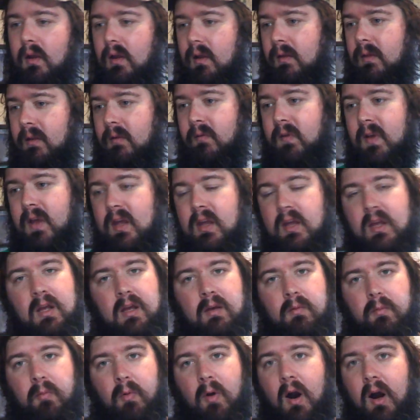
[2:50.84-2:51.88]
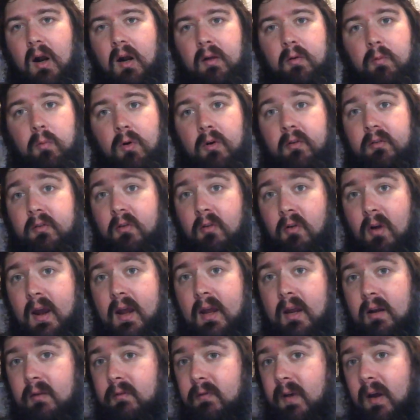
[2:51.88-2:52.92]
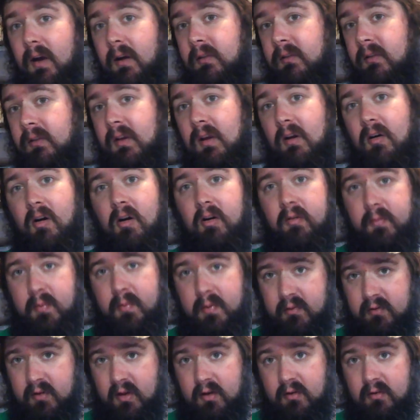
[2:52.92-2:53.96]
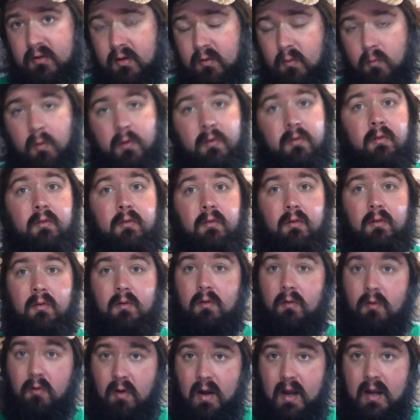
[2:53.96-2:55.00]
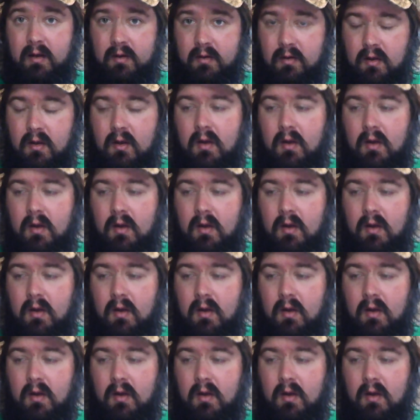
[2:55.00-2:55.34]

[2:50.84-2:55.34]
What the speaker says: The VE product works great. It fails in the off position, which is great.